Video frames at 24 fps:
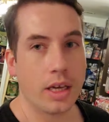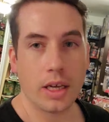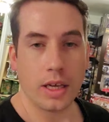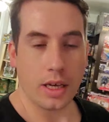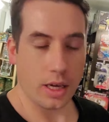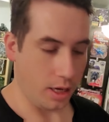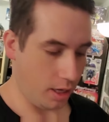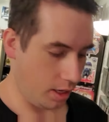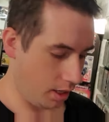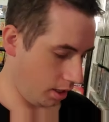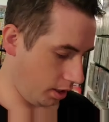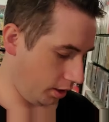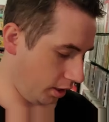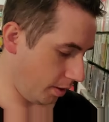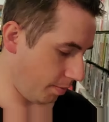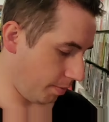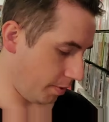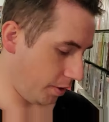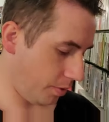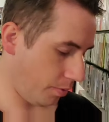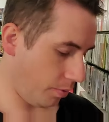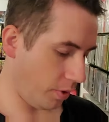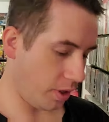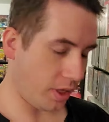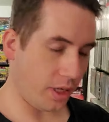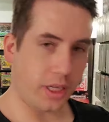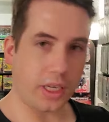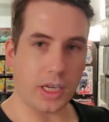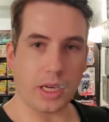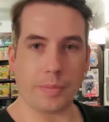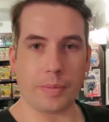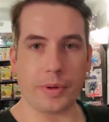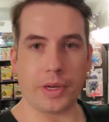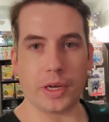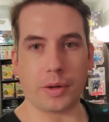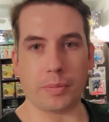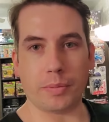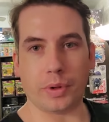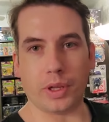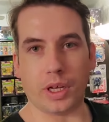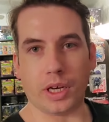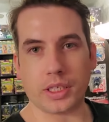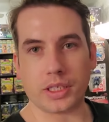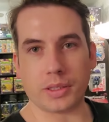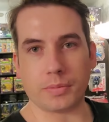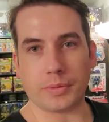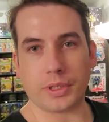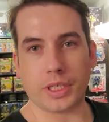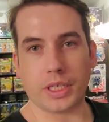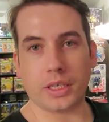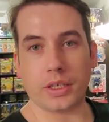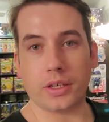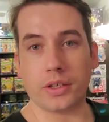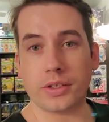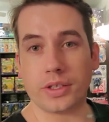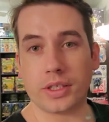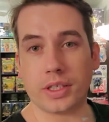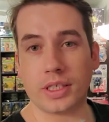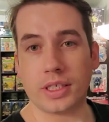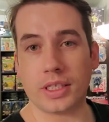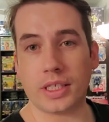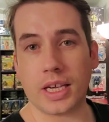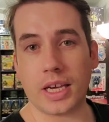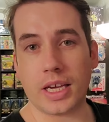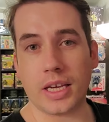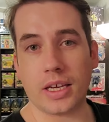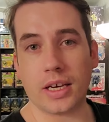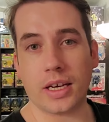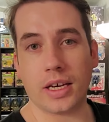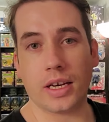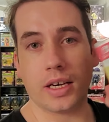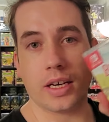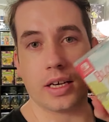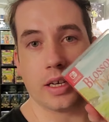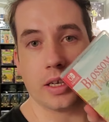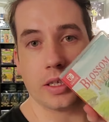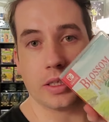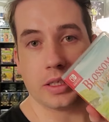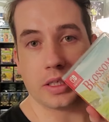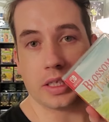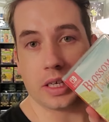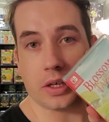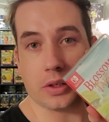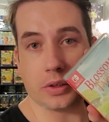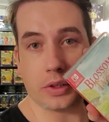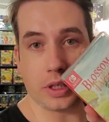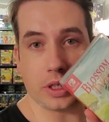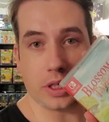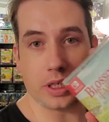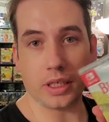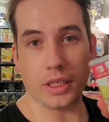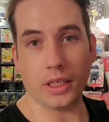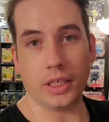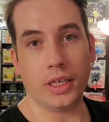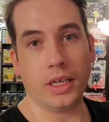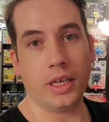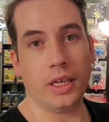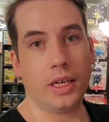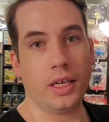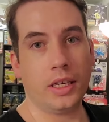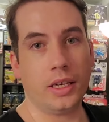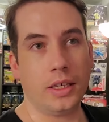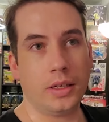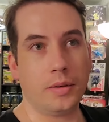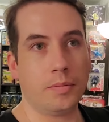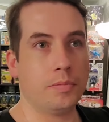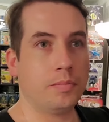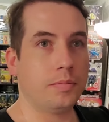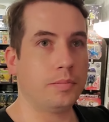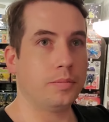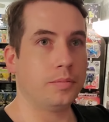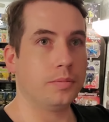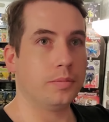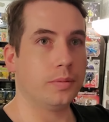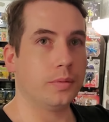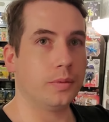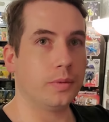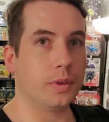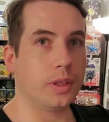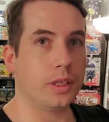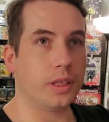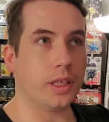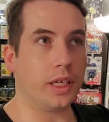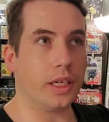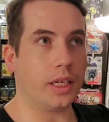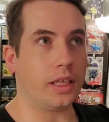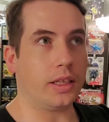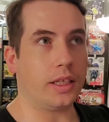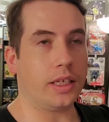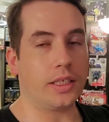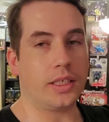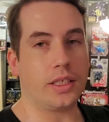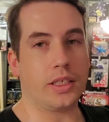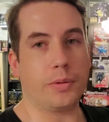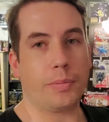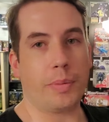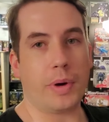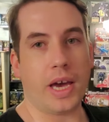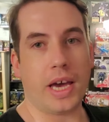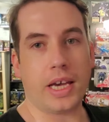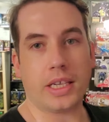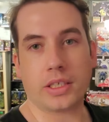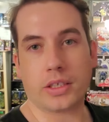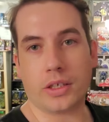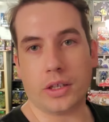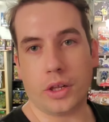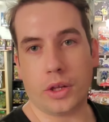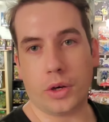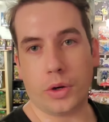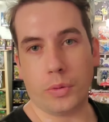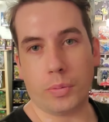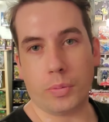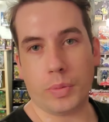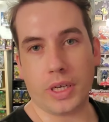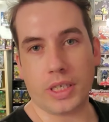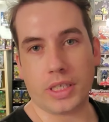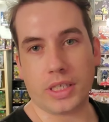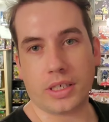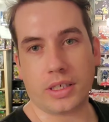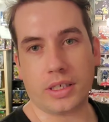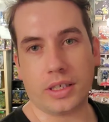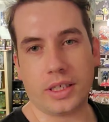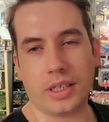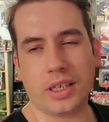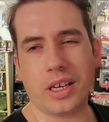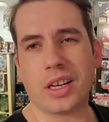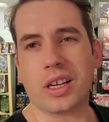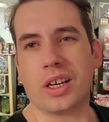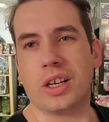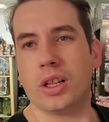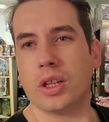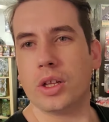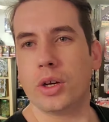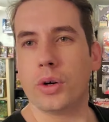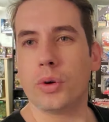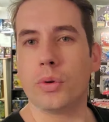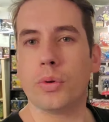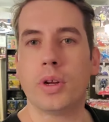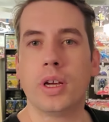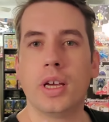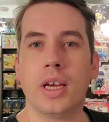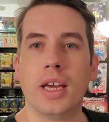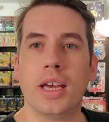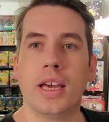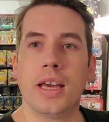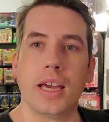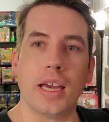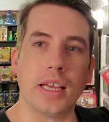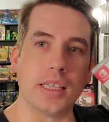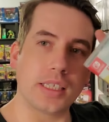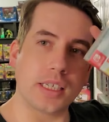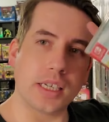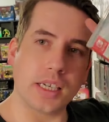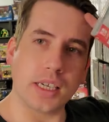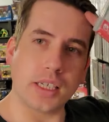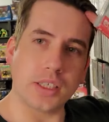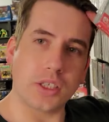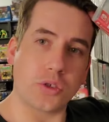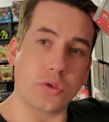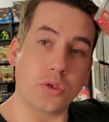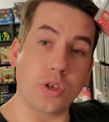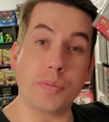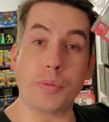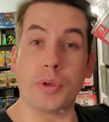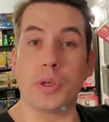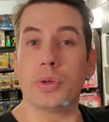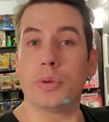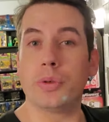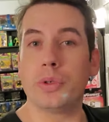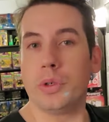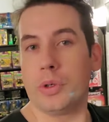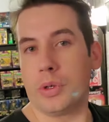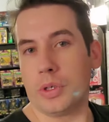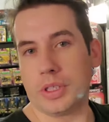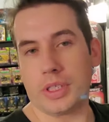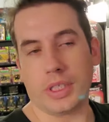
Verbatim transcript: A uh, limited run game here, Blossom Tales. This is a uh, Zelda like a Link to the Past clone, basically. Not a clone, it's a tribute, you could